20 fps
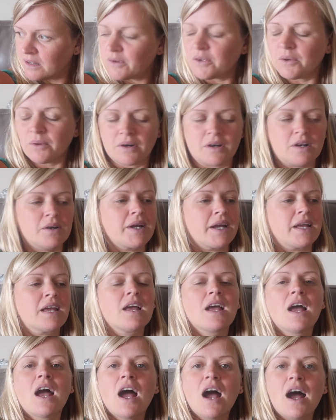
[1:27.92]
Oh, you are? Okay.
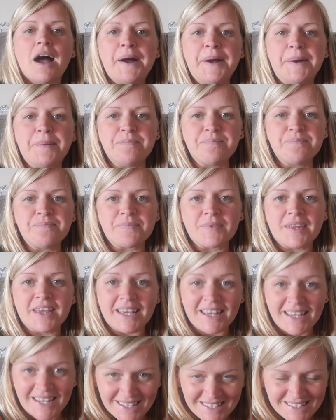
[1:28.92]
It
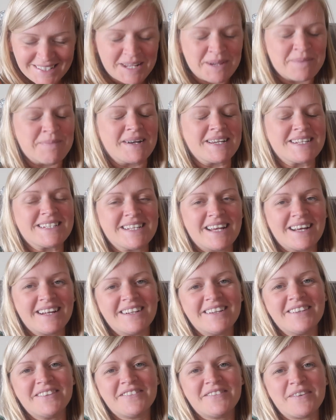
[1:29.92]
is
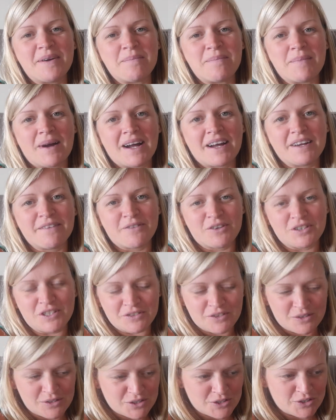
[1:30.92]
myself, my
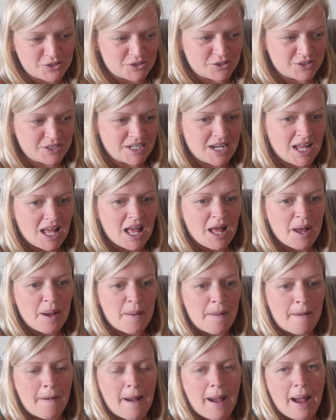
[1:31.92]
14-year-old son,
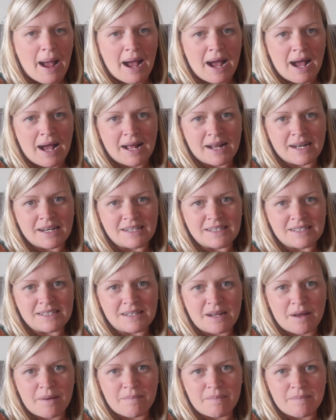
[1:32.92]

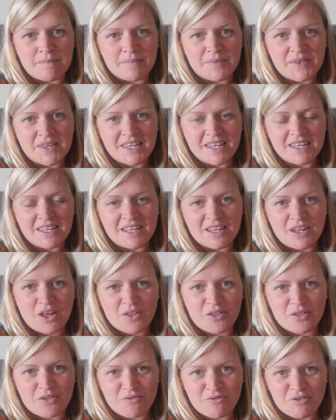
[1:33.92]
and
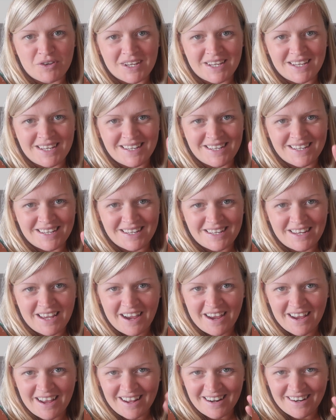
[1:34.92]
the three
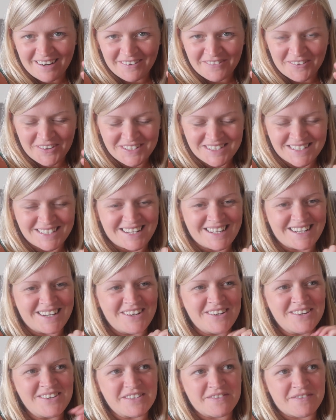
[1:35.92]
little foster
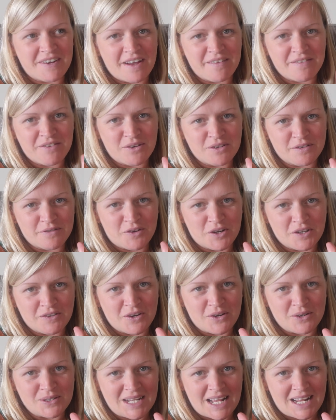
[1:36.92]
kiddos, a 5-year-old, a
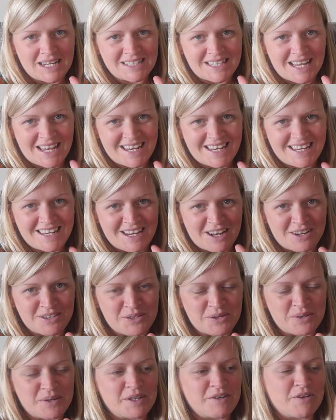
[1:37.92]
4-year-old, and a
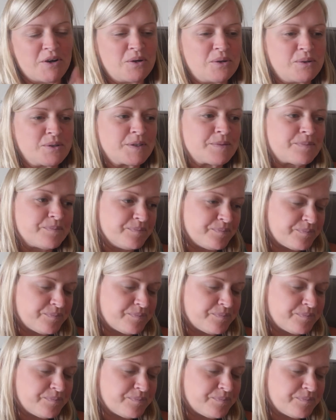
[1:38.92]
2-year-old,